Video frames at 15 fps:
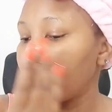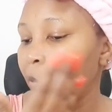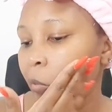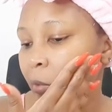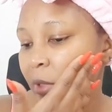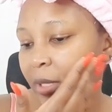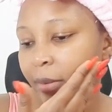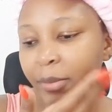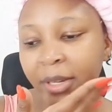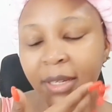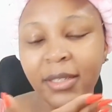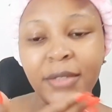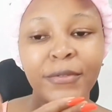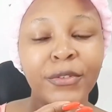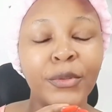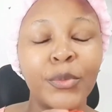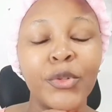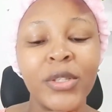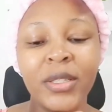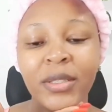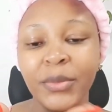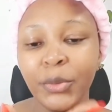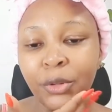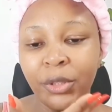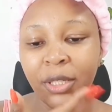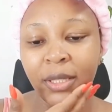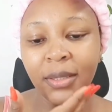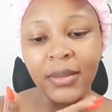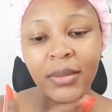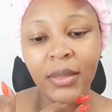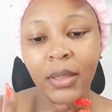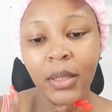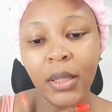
what I'm getting from all these products.